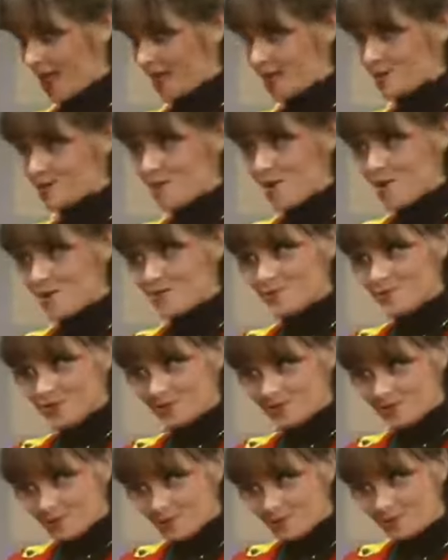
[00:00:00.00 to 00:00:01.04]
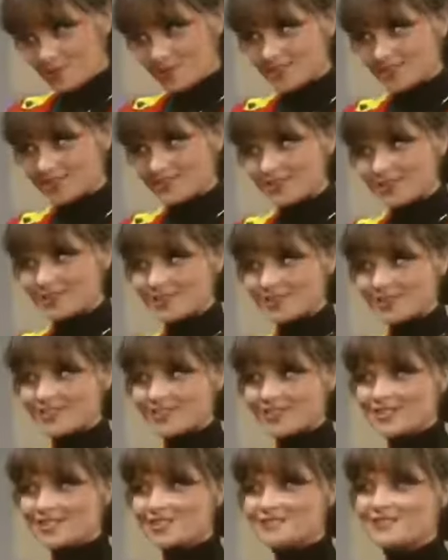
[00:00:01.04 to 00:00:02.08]
I come home with you and you can
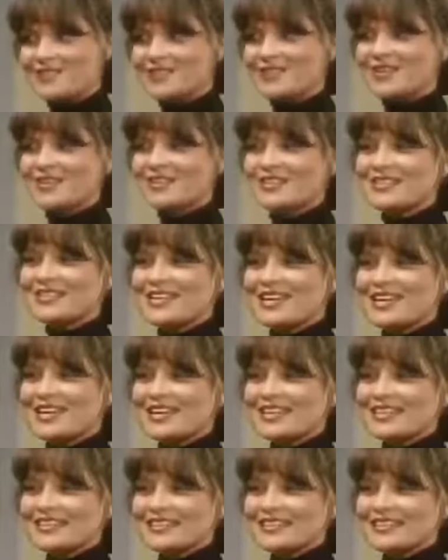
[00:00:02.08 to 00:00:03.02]
teach me a lot, sir.